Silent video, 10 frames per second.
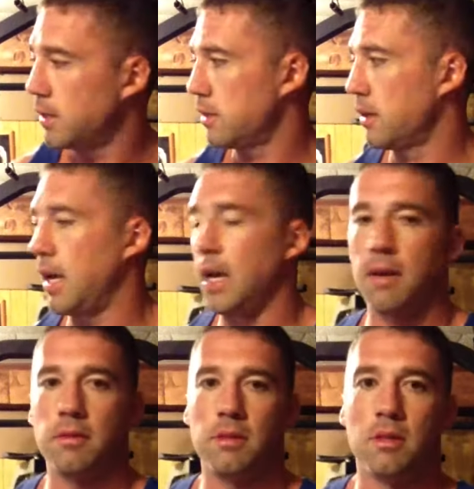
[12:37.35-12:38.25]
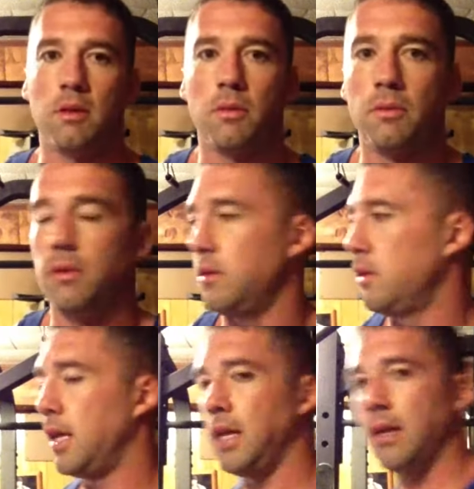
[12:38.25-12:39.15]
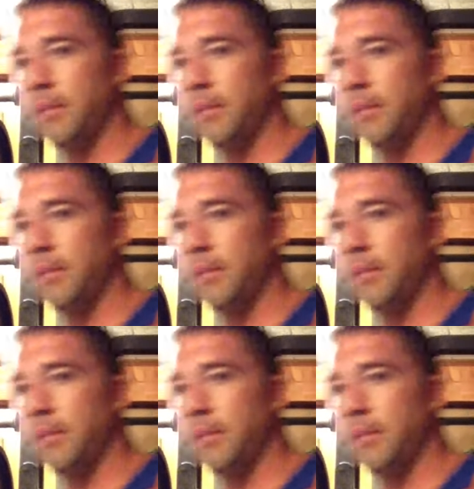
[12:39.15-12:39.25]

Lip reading: their calves, you know, lean up